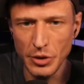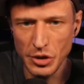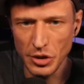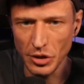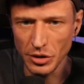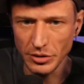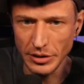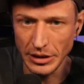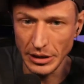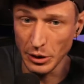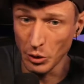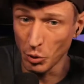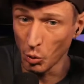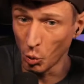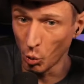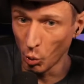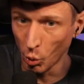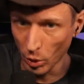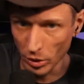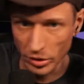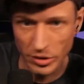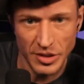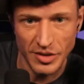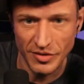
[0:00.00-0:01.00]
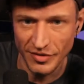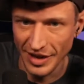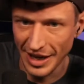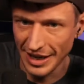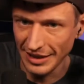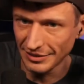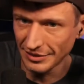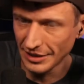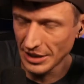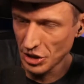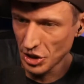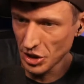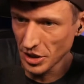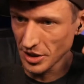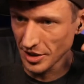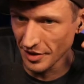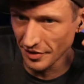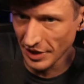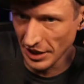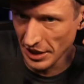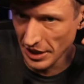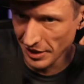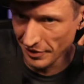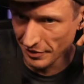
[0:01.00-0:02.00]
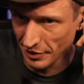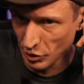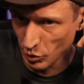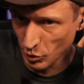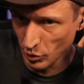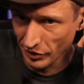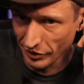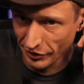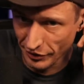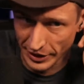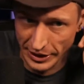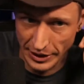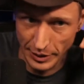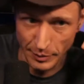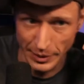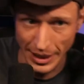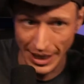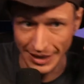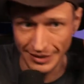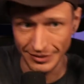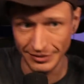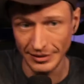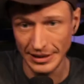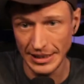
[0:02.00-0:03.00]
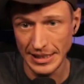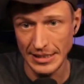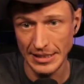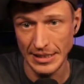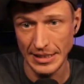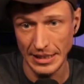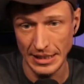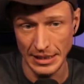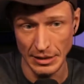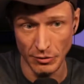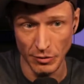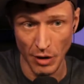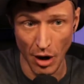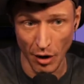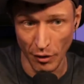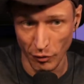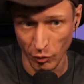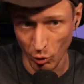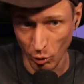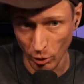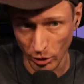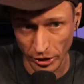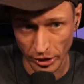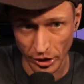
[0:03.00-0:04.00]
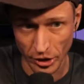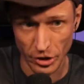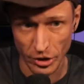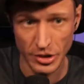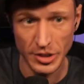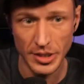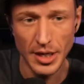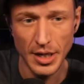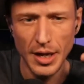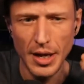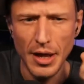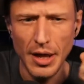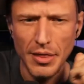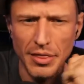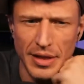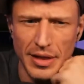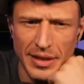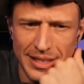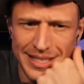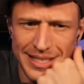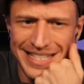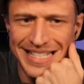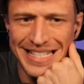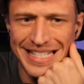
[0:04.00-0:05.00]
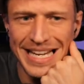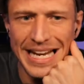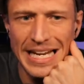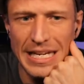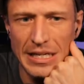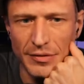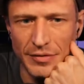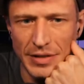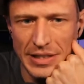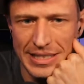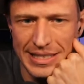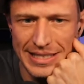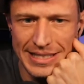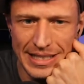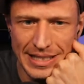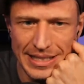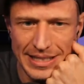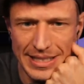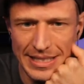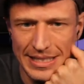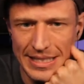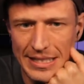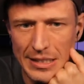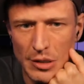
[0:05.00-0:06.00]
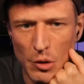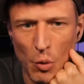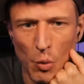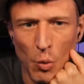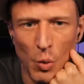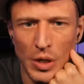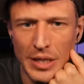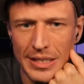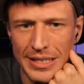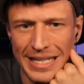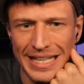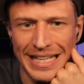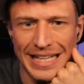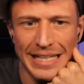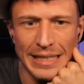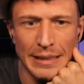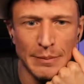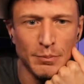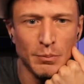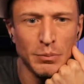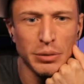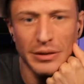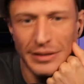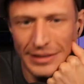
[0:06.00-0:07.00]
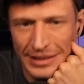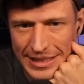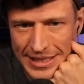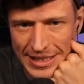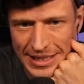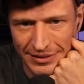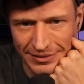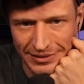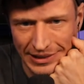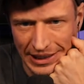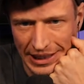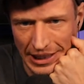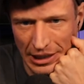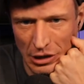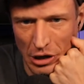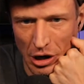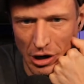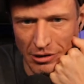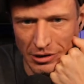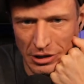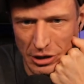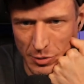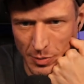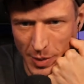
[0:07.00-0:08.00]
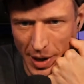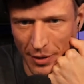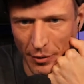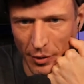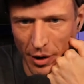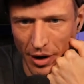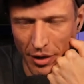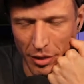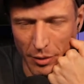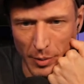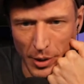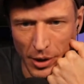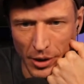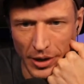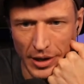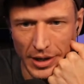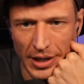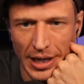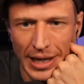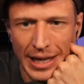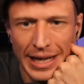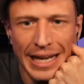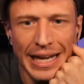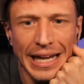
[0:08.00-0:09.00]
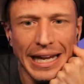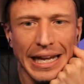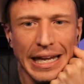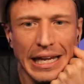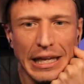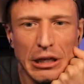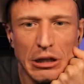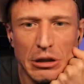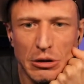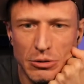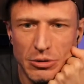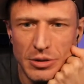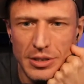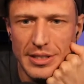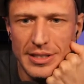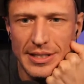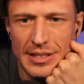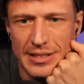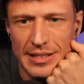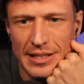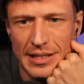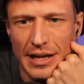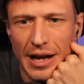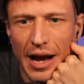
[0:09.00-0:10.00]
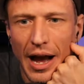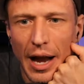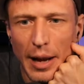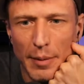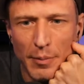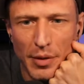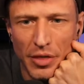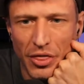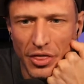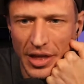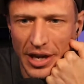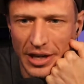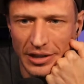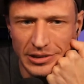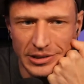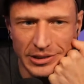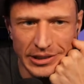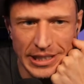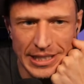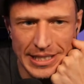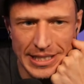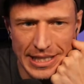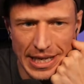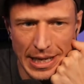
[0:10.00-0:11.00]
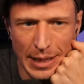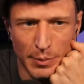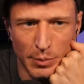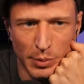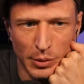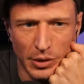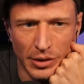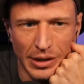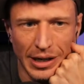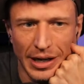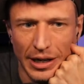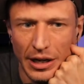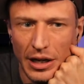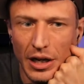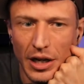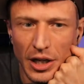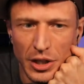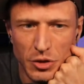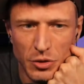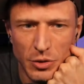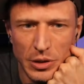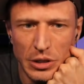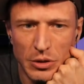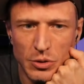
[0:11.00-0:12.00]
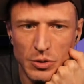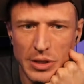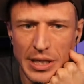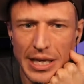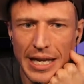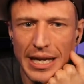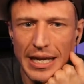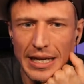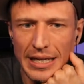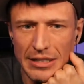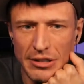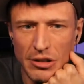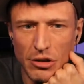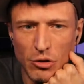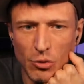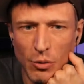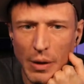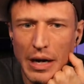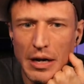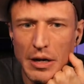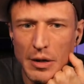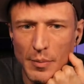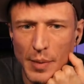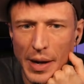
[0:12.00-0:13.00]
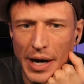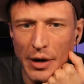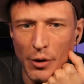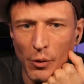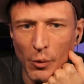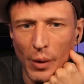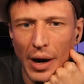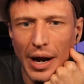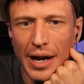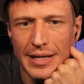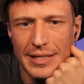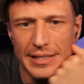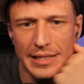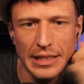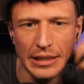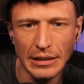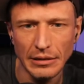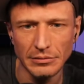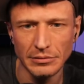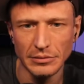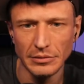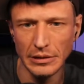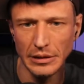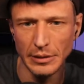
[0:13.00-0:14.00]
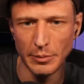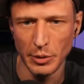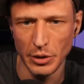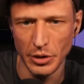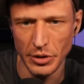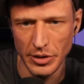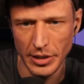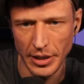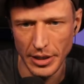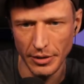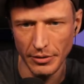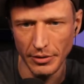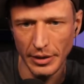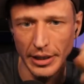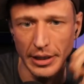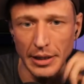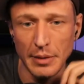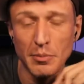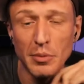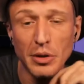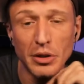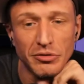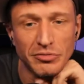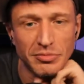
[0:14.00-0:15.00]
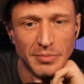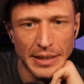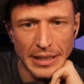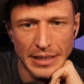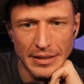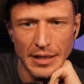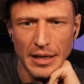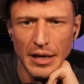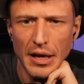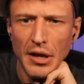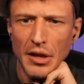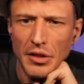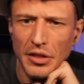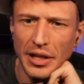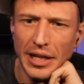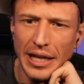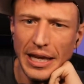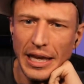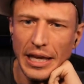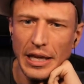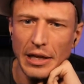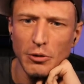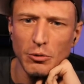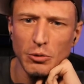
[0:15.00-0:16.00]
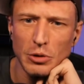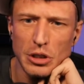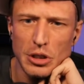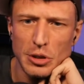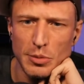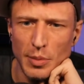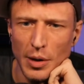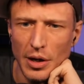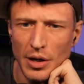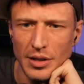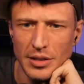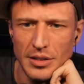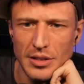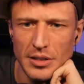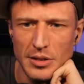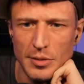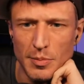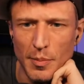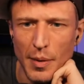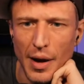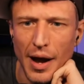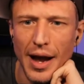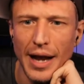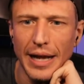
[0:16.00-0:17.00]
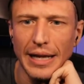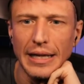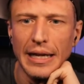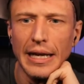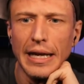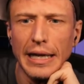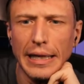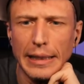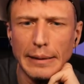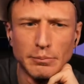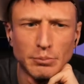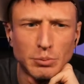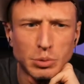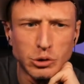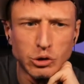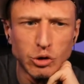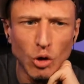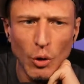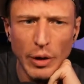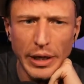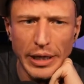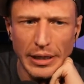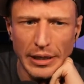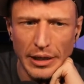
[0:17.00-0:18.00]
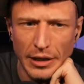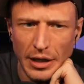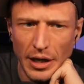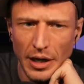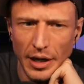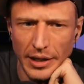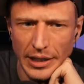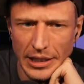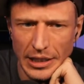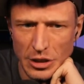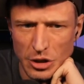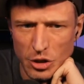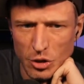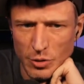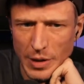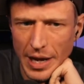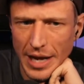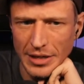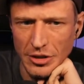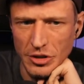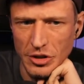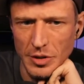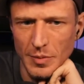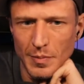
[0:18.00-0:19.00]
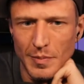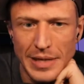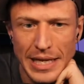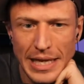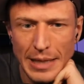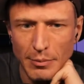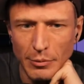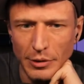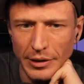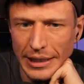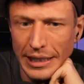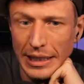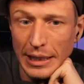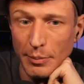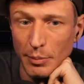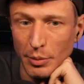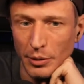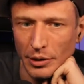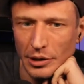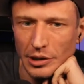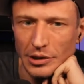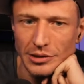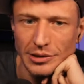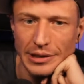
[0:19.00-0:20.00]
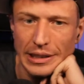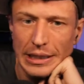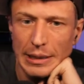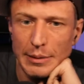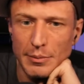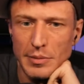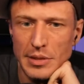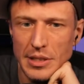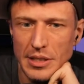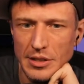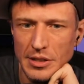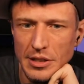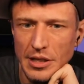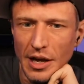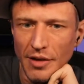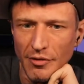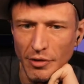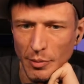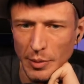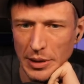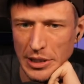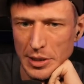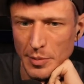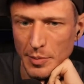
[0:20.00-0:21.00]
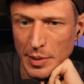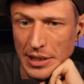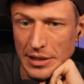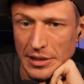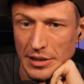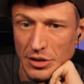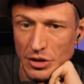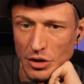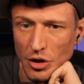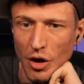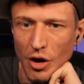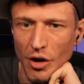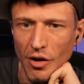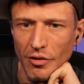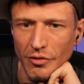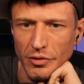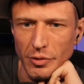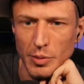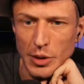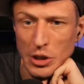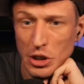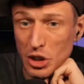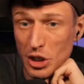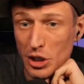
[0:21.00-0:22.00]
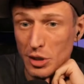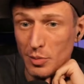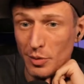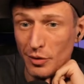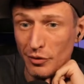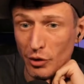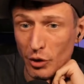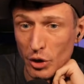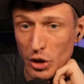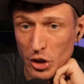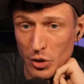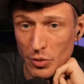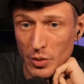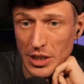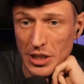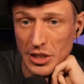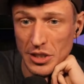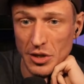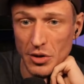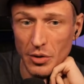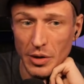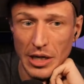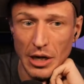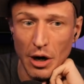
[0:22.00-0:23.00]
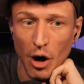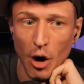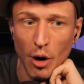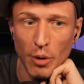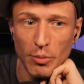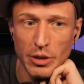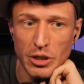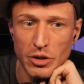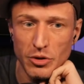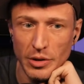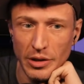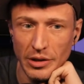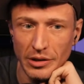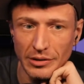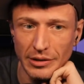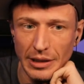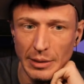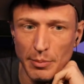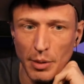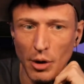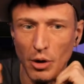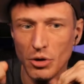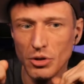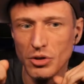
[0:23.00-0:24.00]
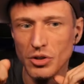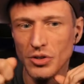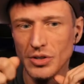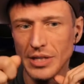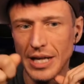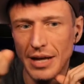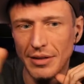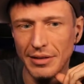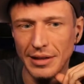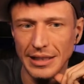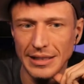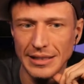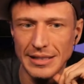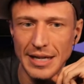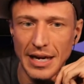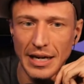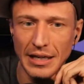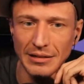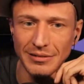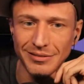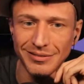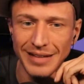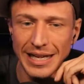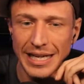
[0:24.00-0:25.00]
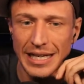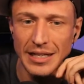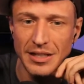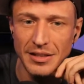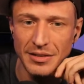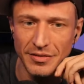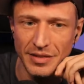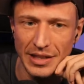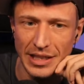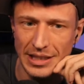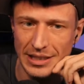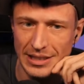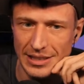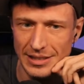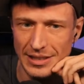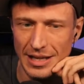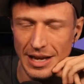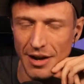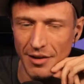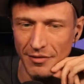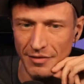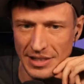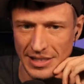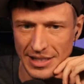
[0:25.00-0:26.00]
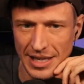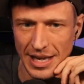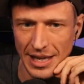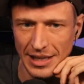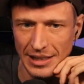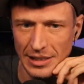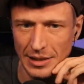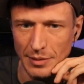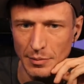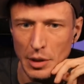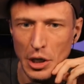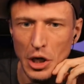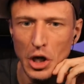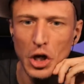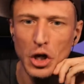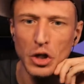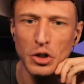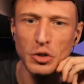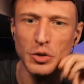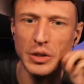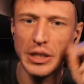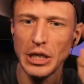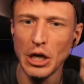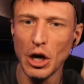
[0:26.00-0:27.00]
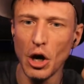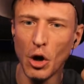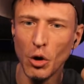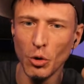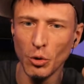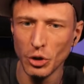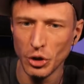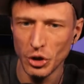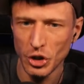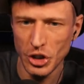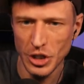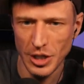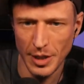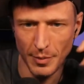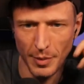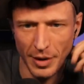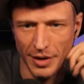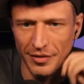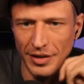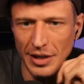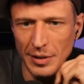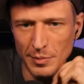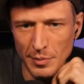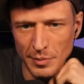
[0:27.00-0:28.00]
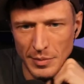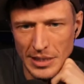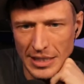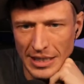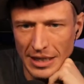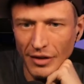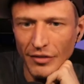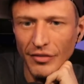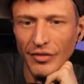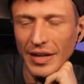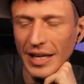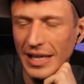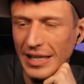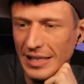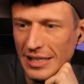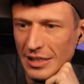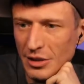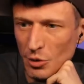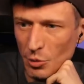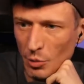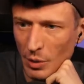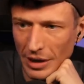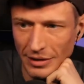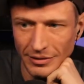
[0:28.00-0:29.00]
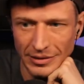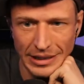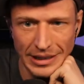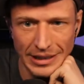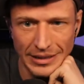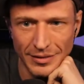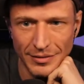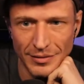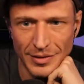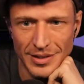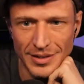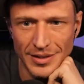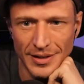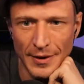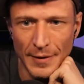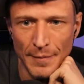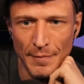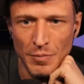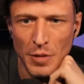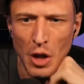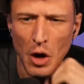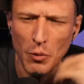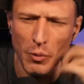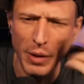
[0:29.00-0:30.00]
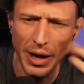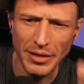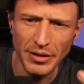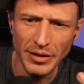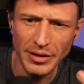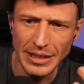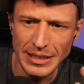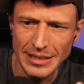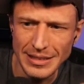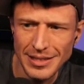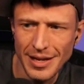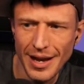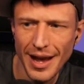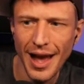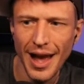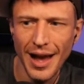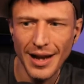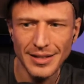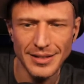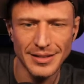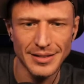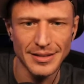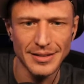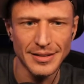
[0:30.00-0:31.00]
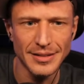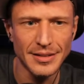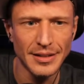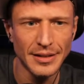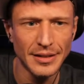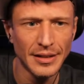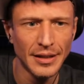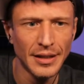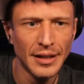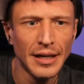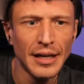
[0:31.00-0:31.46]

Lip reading: result in worse violations of individual freedom, at least of workers, than the state of its citizens was implicitly acknowledged by Rothbard. He uses as a hypothetical example a country whose king is threatened by a rising libertarian movement. The king responds by employing a cunning stratagem. Namely, he proclaims his government to be dissolved, but just before doing so, he arbitrarily parcels out the entire land of his kingdom to the ownership of himself and his relatives. Rather than taxes,